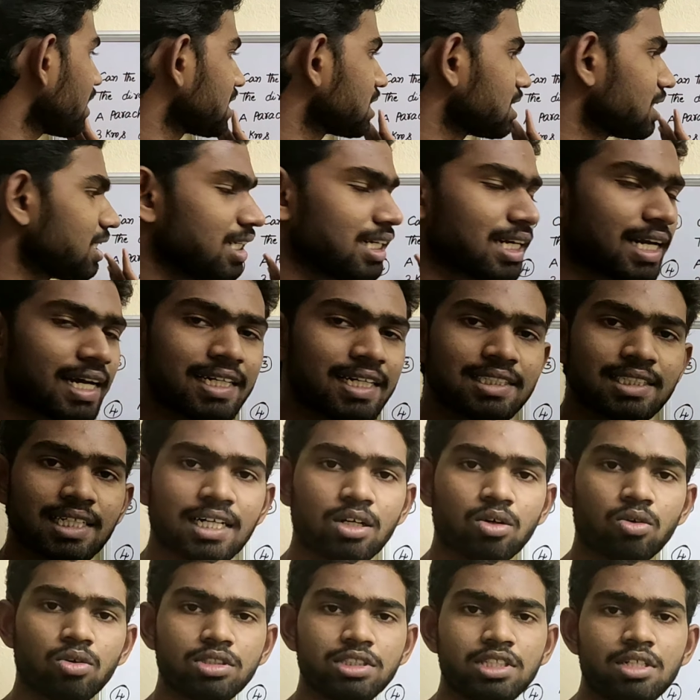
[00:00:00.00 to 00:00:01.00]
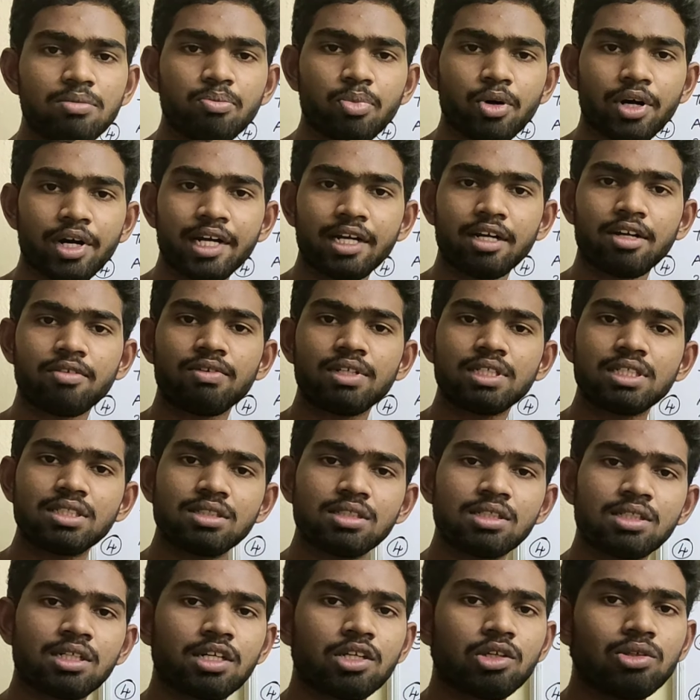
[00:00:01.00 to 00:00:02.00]
firstly write the question point,
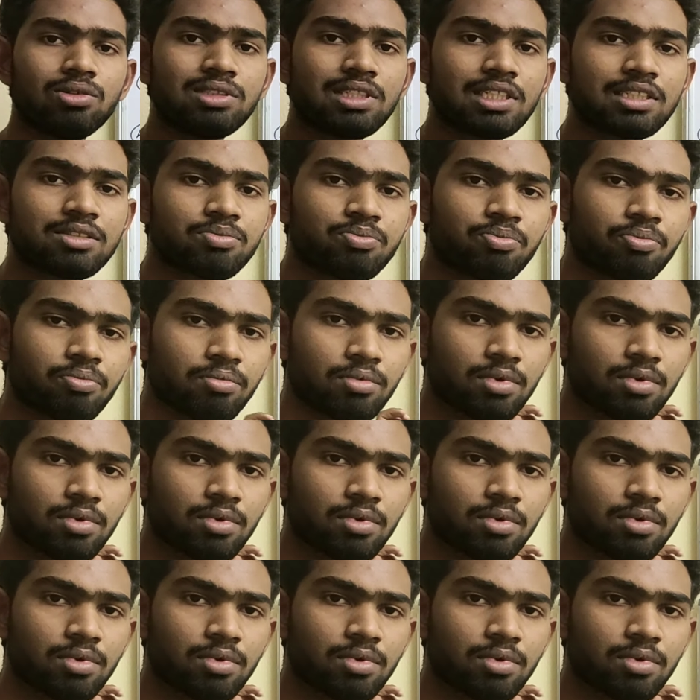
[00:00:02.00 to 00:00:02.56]
which uh, gives us